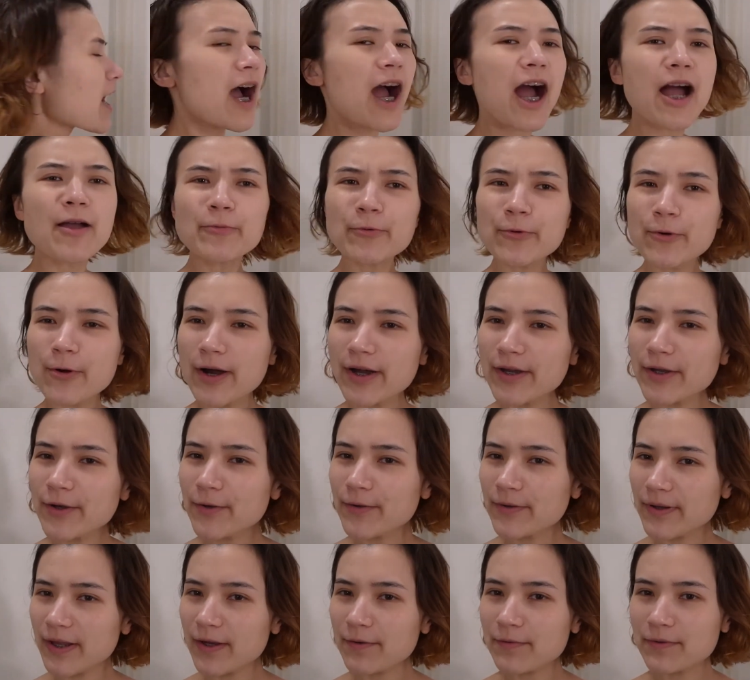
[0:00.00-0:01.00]
I'm quite
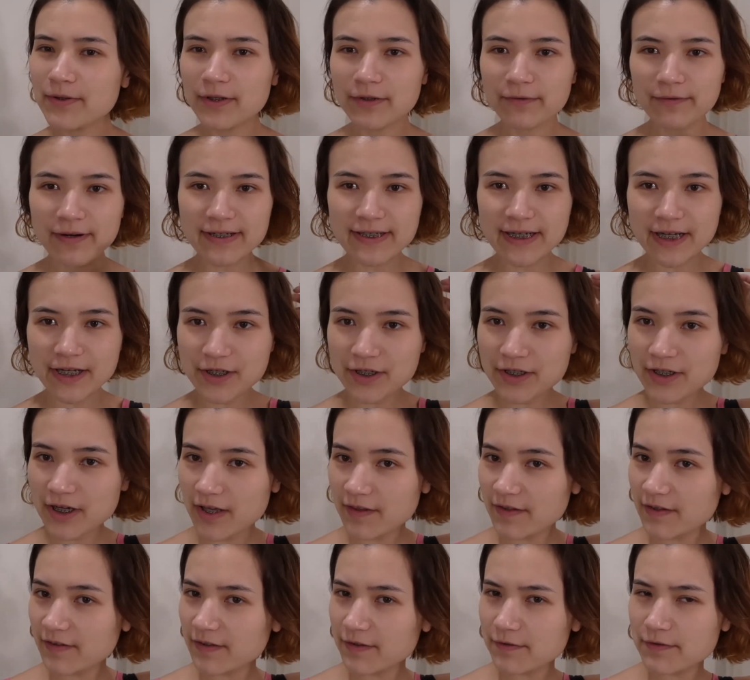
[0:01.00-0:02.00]
okay with the gradation.
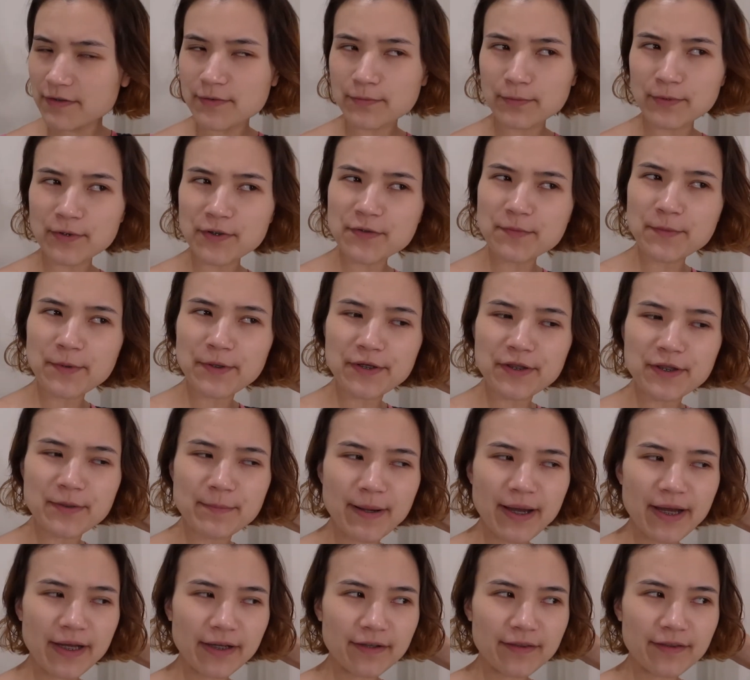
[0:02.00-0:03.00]
I think there is one spot in the
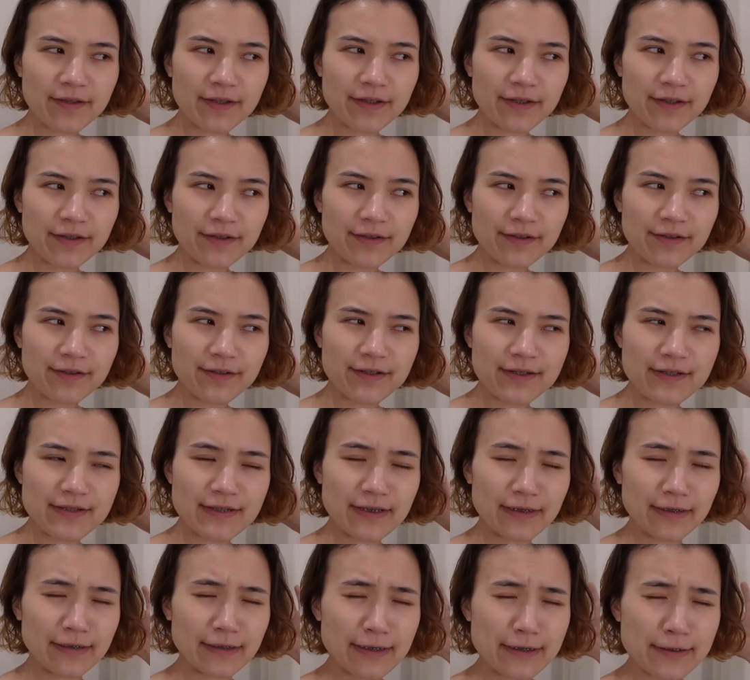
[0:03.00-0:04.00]
back that is
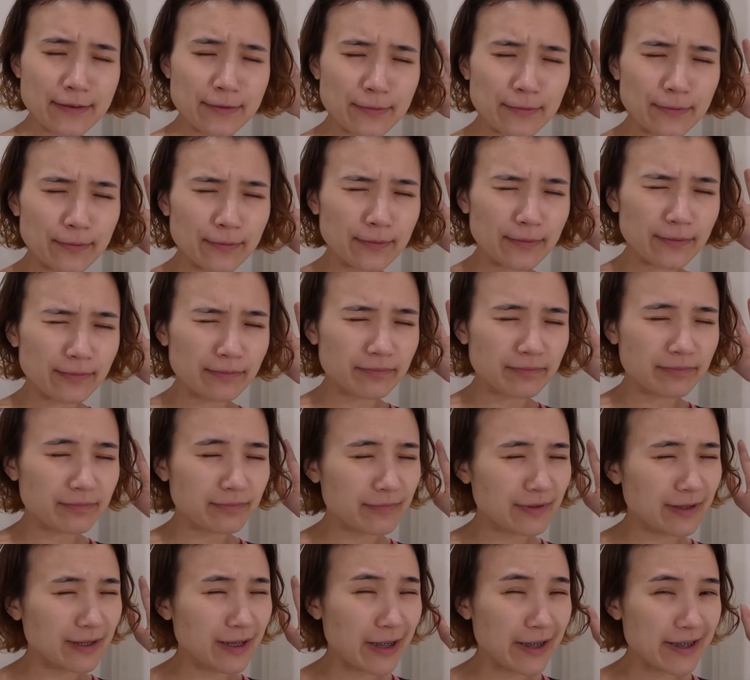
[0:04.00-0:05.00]
a little
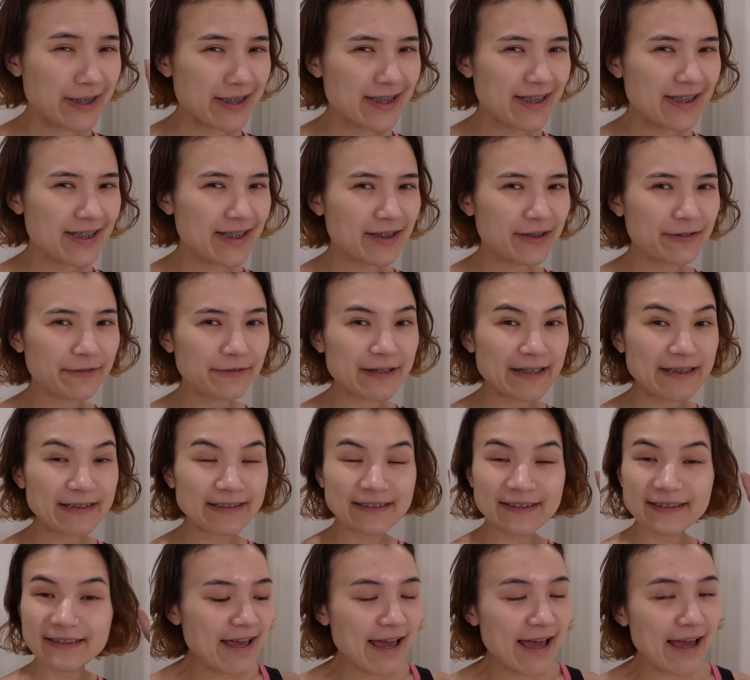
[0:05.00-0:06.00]
lighter than the
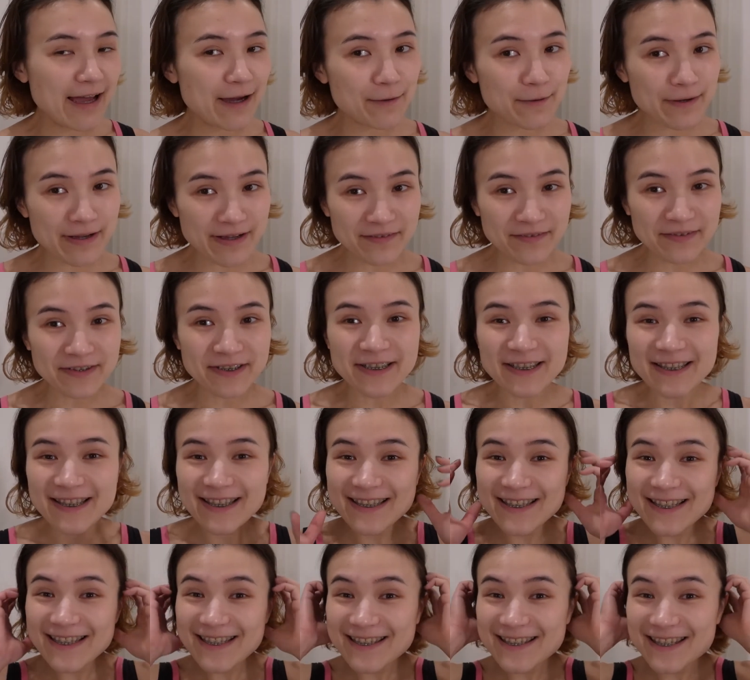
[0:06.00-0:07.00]
rest. However,
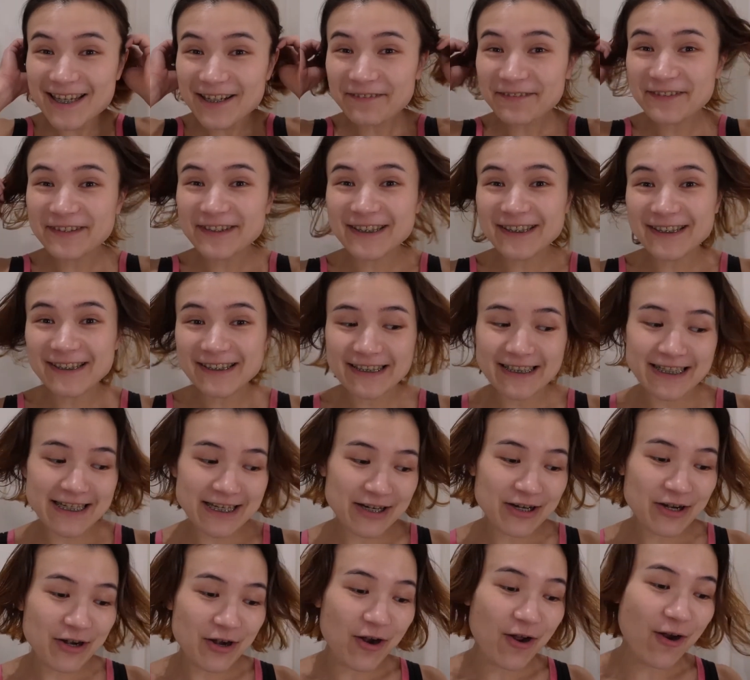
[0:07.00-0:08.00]
this is
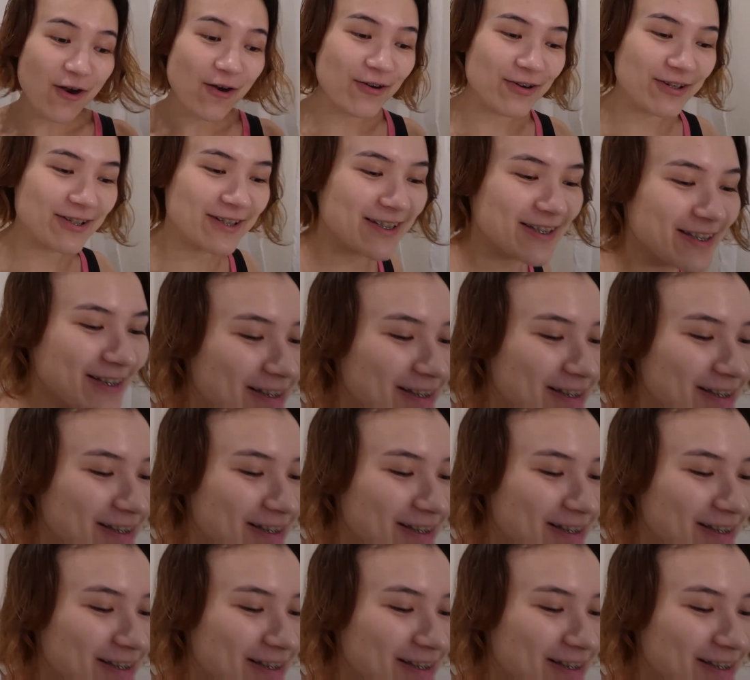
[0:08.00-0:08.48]
definitely not